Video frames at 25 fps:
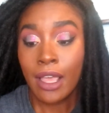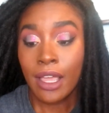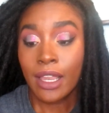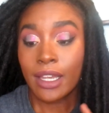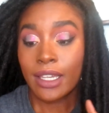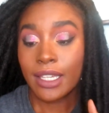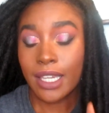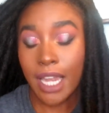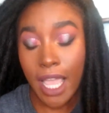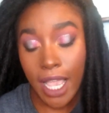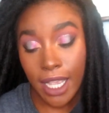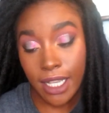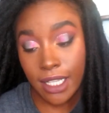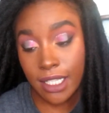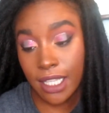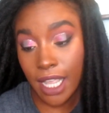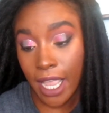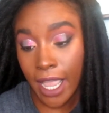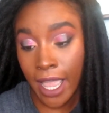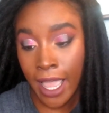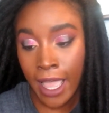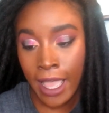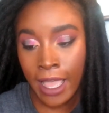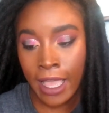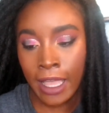Next, I
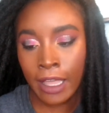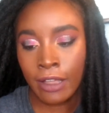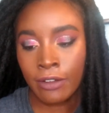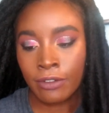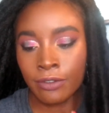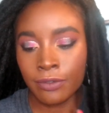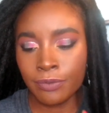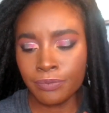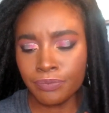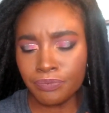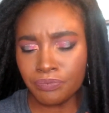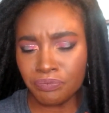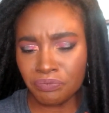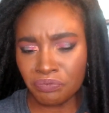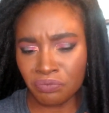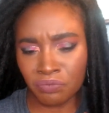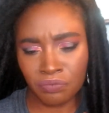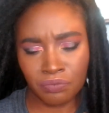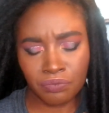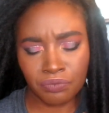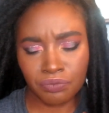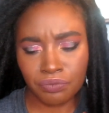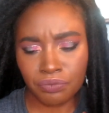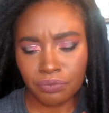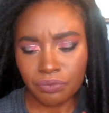have
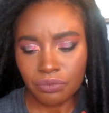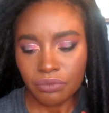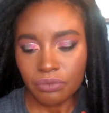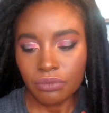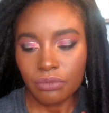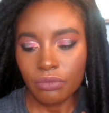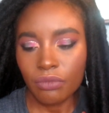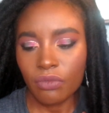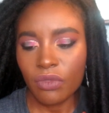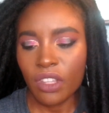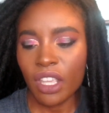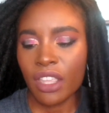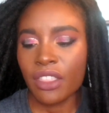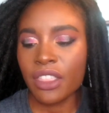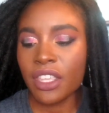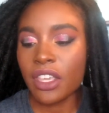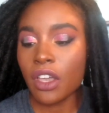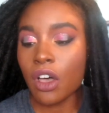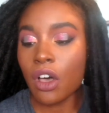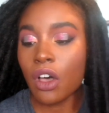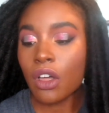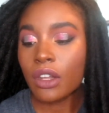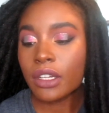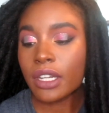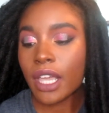the
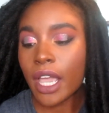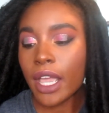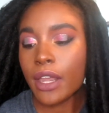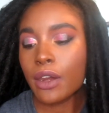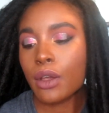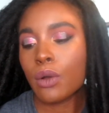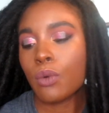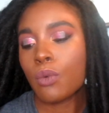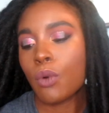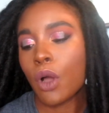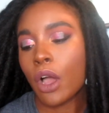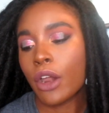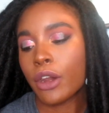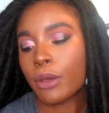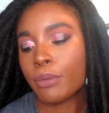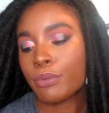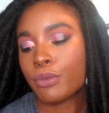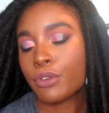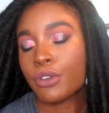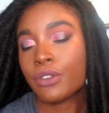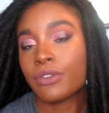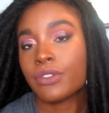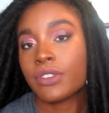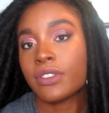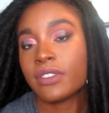All Nighter
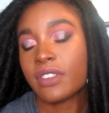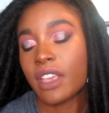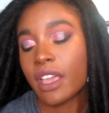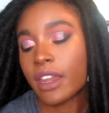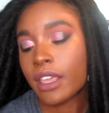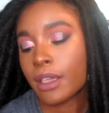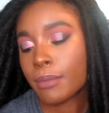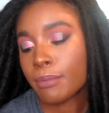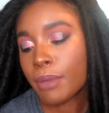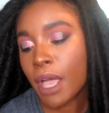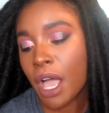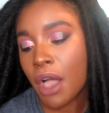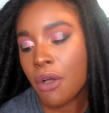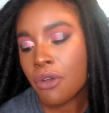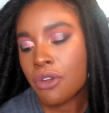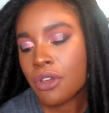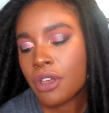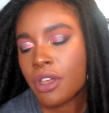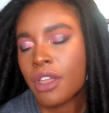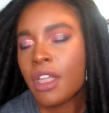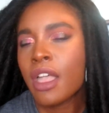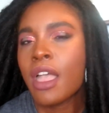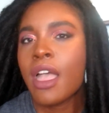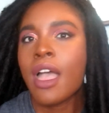Waterproof Setting Powder.